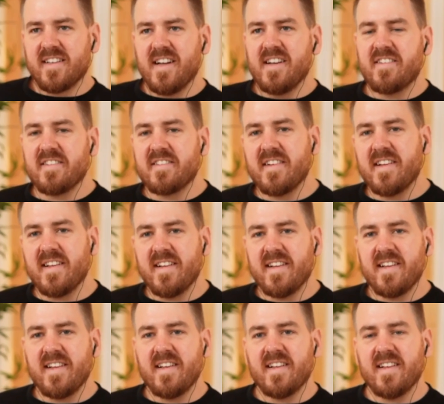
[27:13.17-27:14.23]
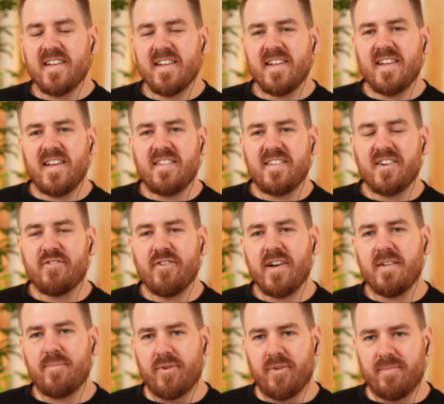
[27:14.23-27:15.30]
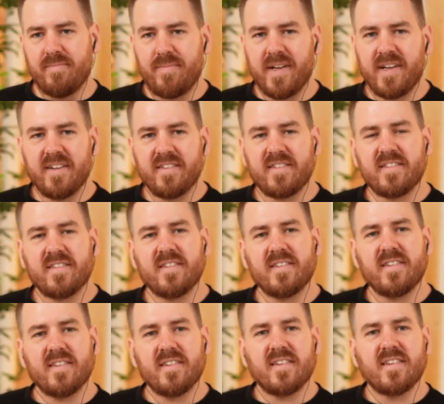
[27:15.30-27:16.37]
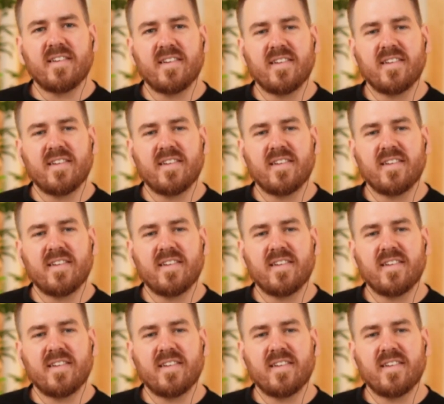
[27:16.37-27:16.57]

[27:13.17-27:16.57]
So it is a fairly sophisticated system.